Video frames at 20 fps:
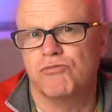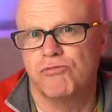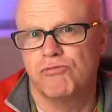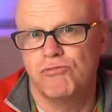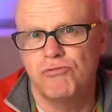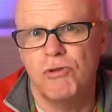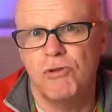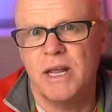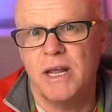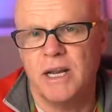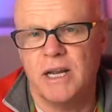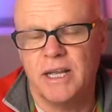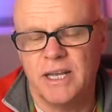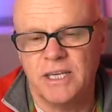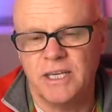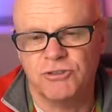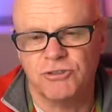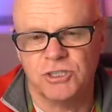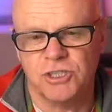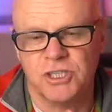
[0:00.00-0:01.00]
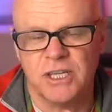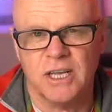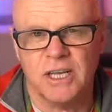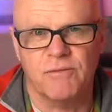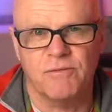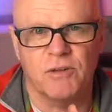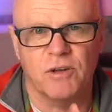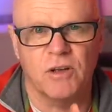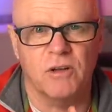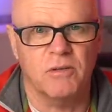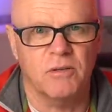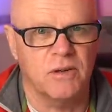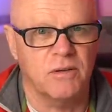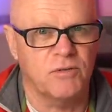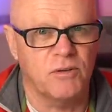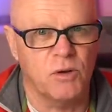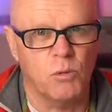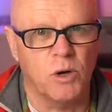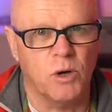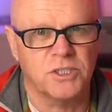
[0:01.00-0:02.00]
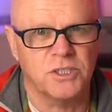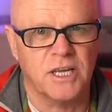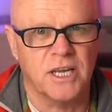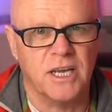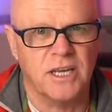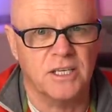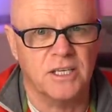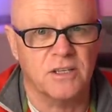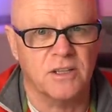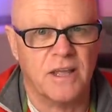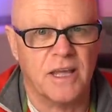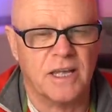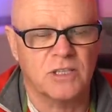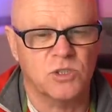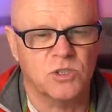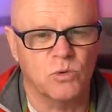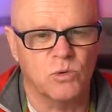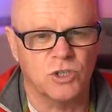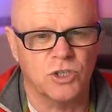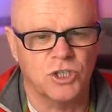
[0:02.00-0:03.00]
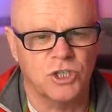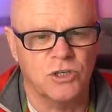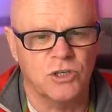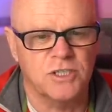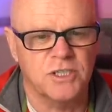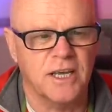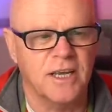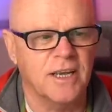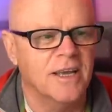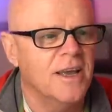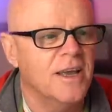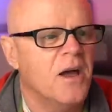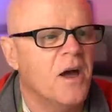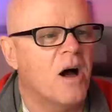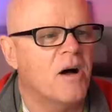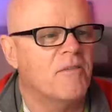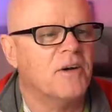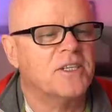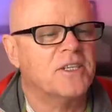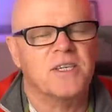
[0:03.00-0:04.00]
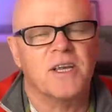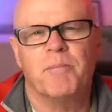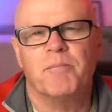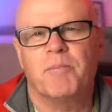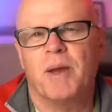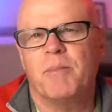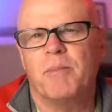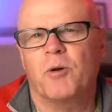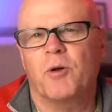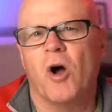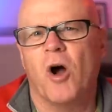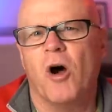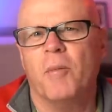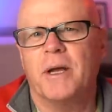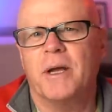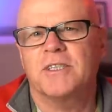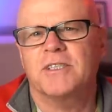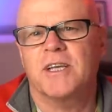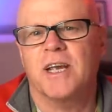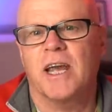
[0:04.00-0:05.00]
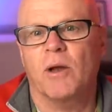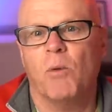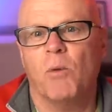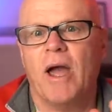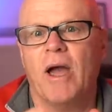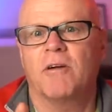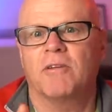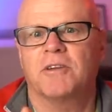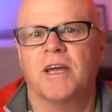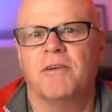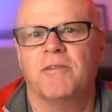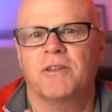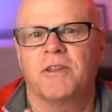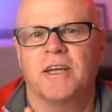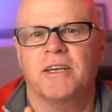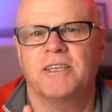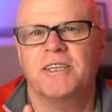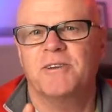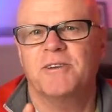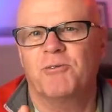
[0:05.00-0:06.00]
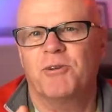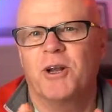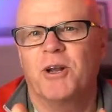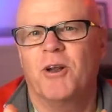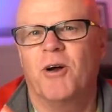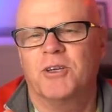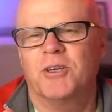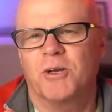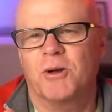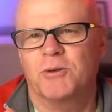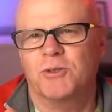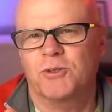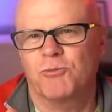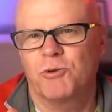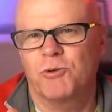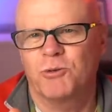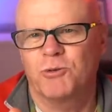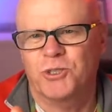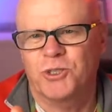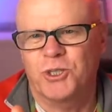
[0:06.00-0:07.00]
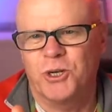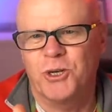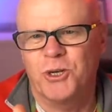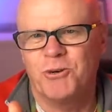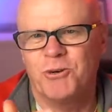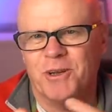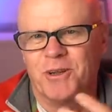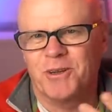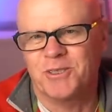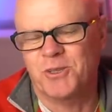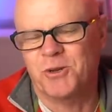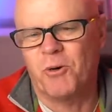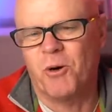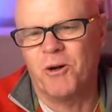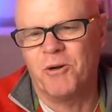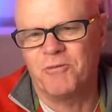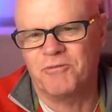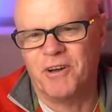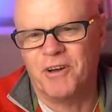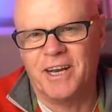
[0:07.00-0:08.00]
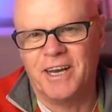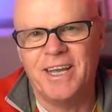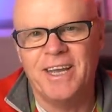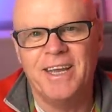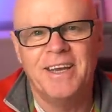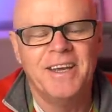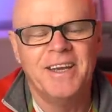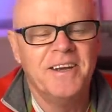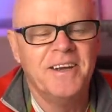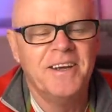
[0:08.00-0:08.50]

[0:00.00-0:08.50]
really interesting if you want to get into that sort of shooting. I've had some people comment saying, wow, David, they didn't realize I was a real shooter, and it's quite funny